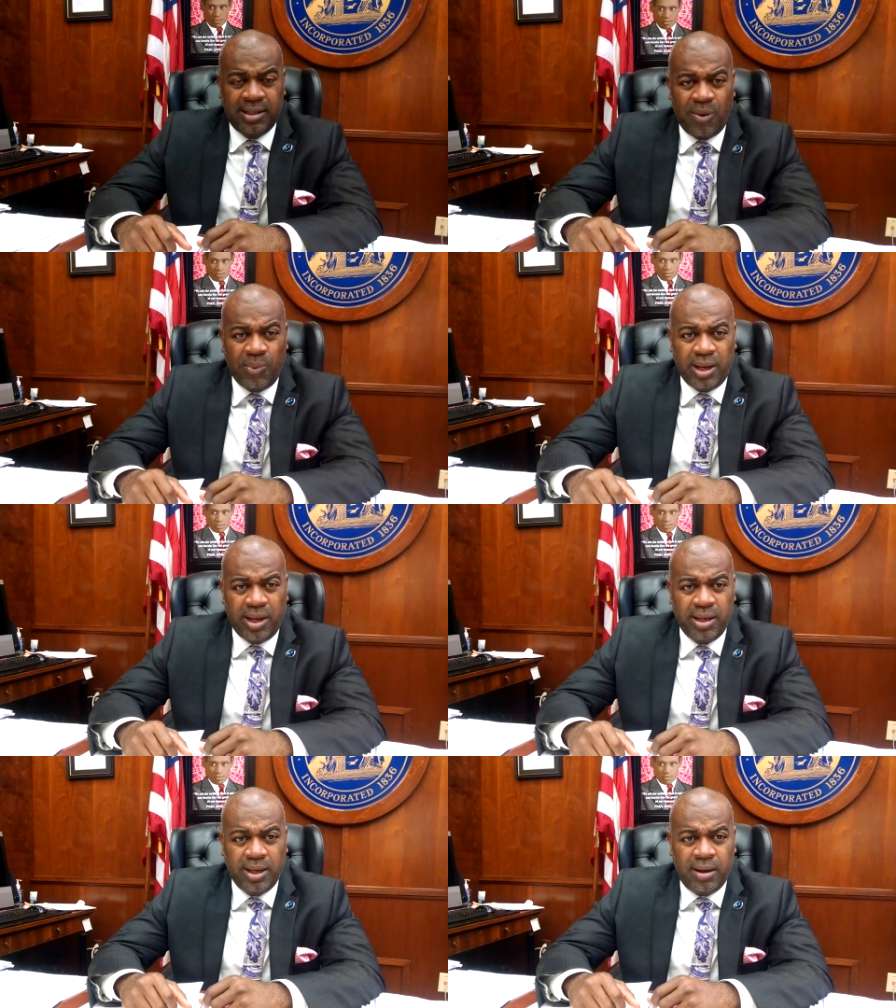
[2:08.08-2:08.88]
that
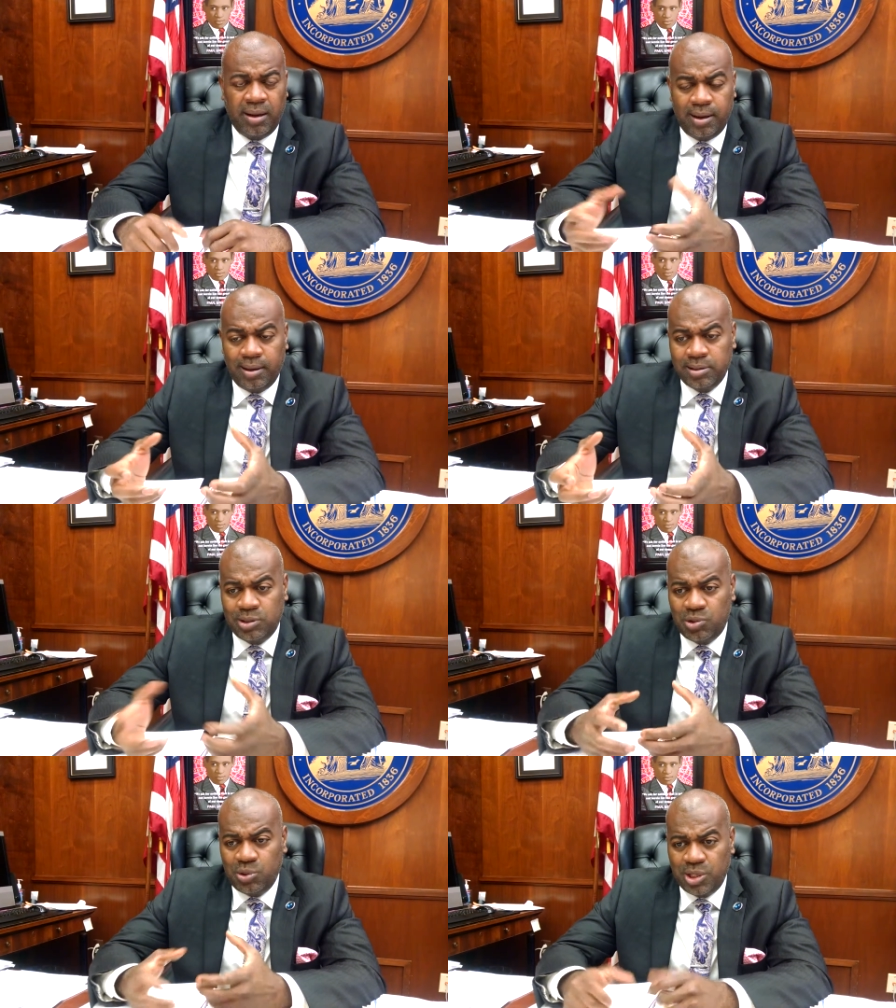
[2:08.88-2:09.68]
we uh,
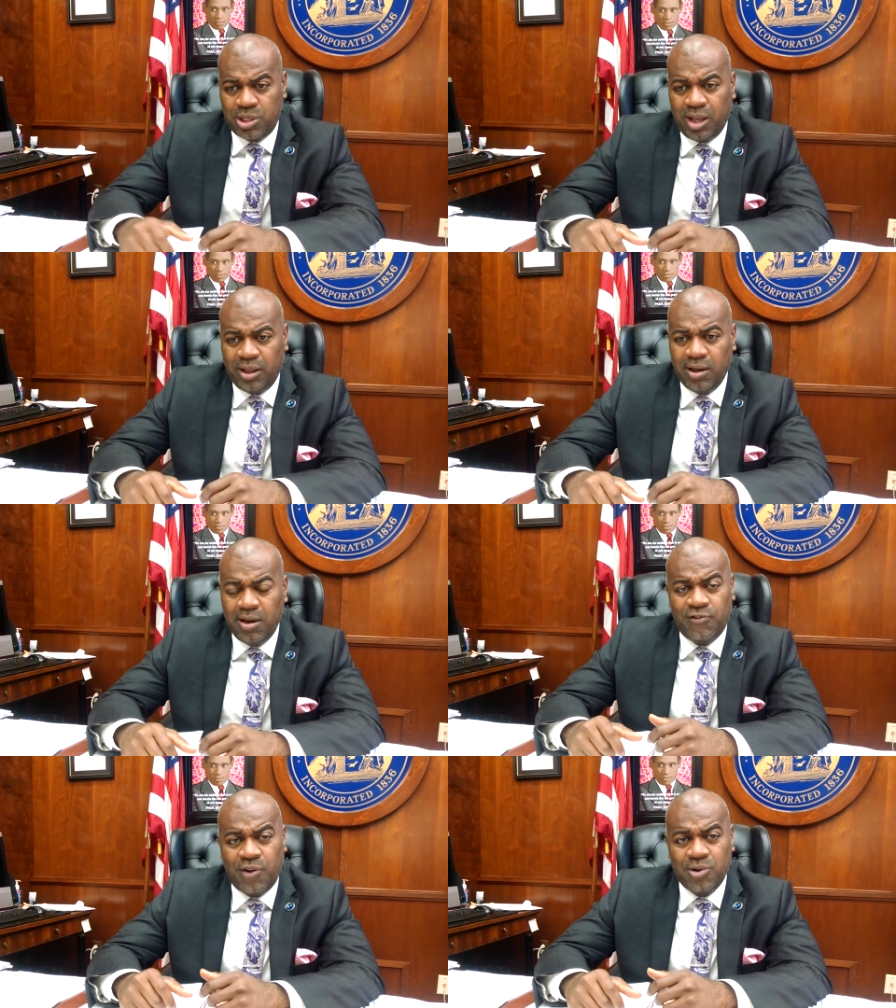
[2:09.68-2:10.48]
do to each other.
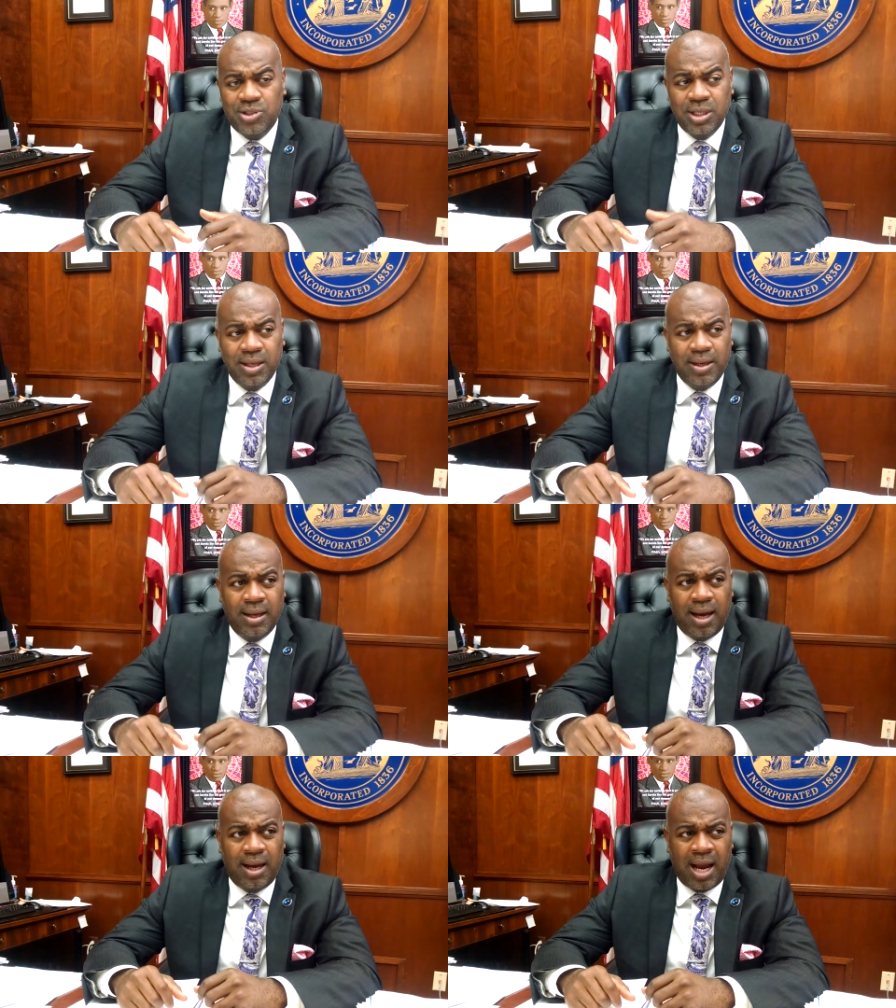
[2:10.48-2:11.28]
First,
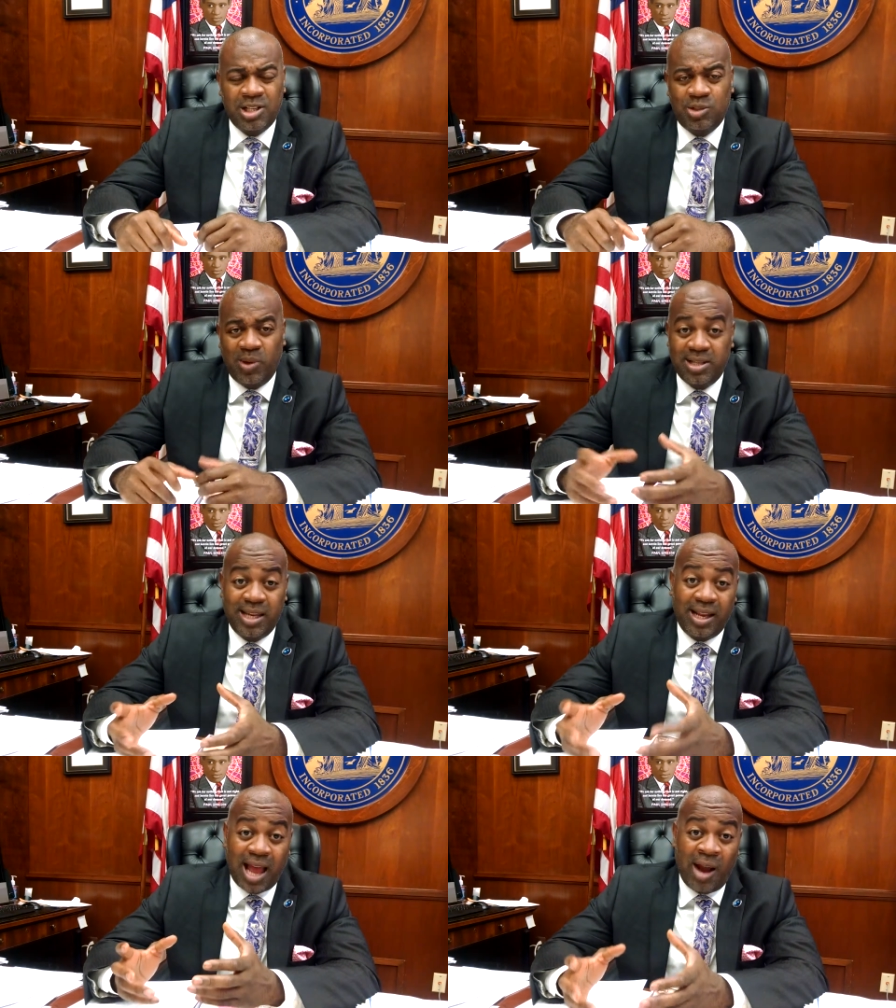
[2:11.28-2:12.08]
I just want to
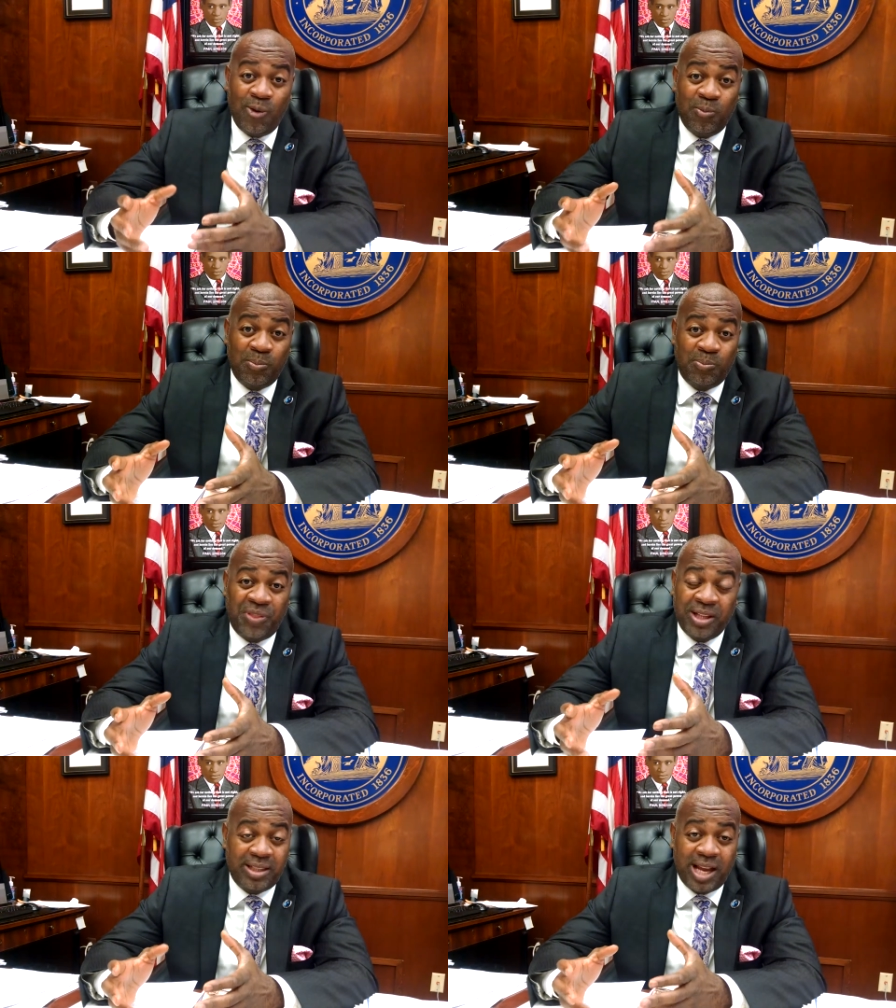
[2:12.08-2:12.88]
say that I don't
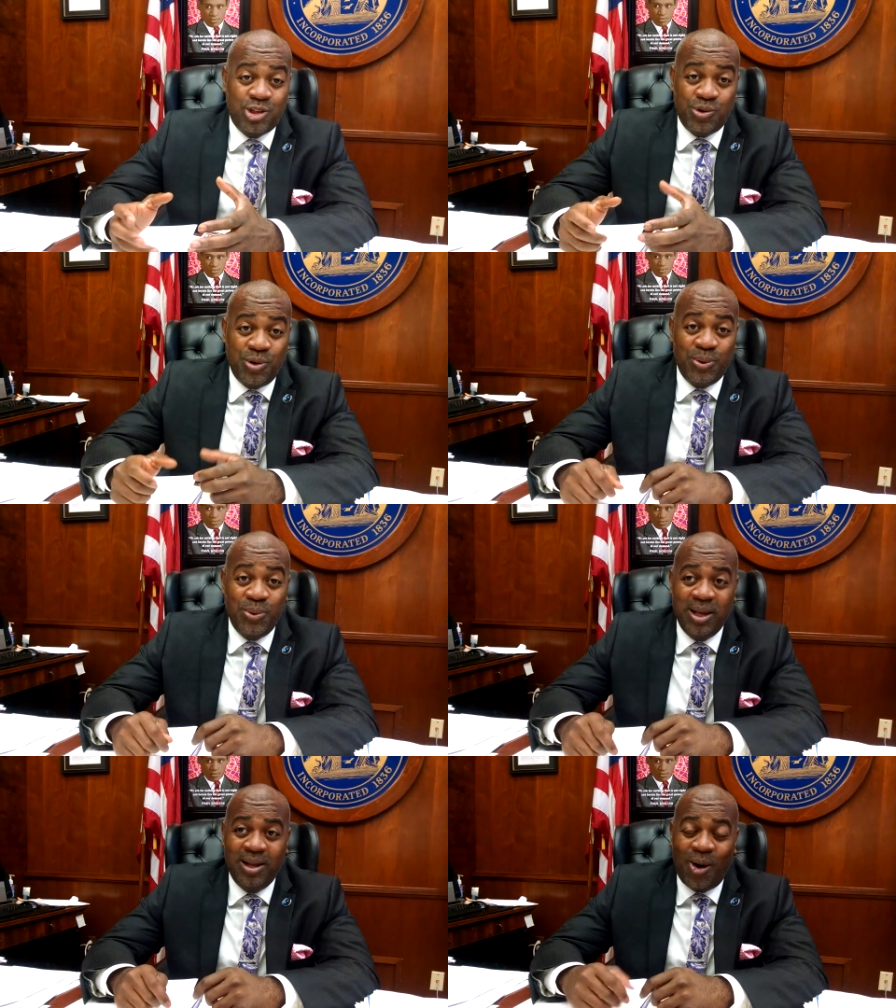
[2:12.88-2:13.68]
think that that's true.